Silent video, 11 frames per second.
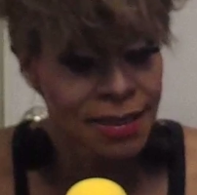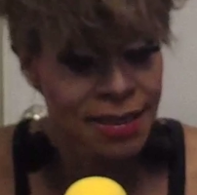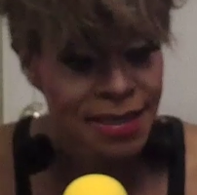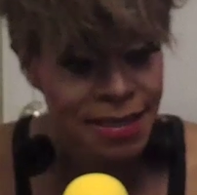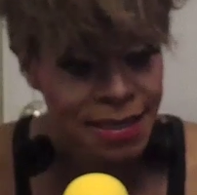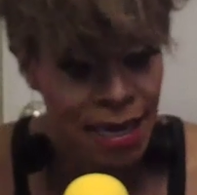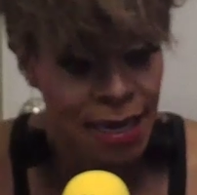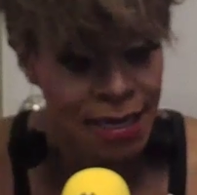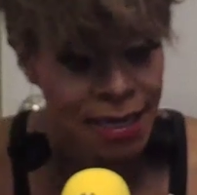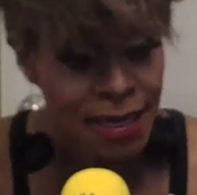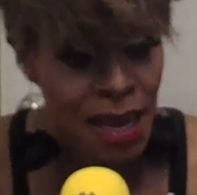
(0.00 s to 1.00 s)

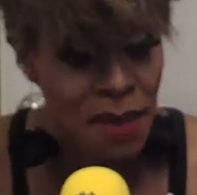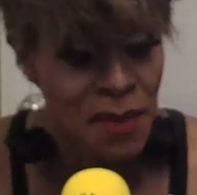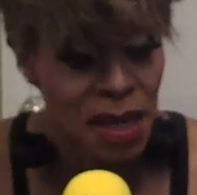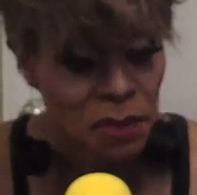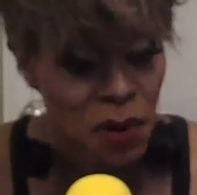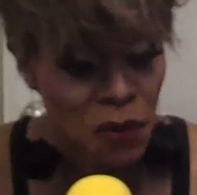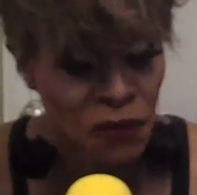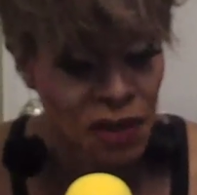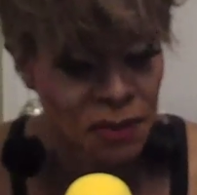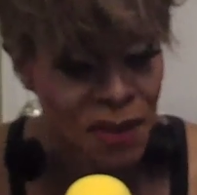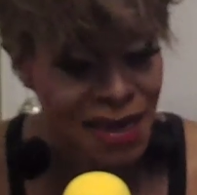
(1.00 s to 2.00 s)
study and make
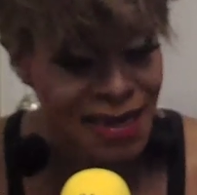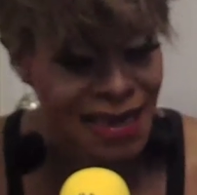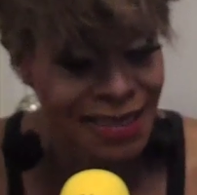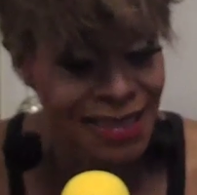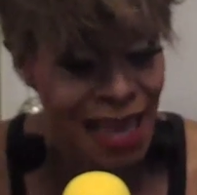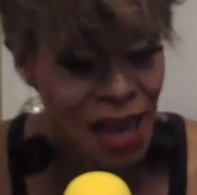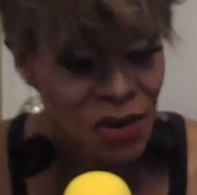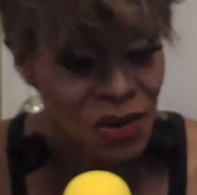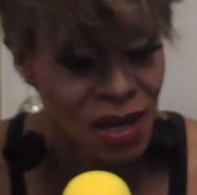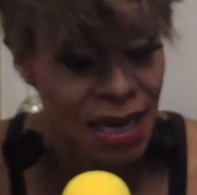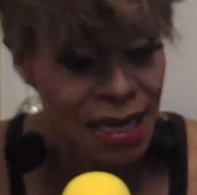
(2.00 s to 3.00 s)
perfect by next
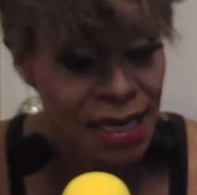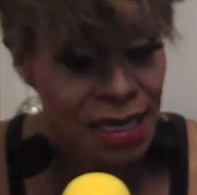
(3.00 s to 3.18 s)
Saturday.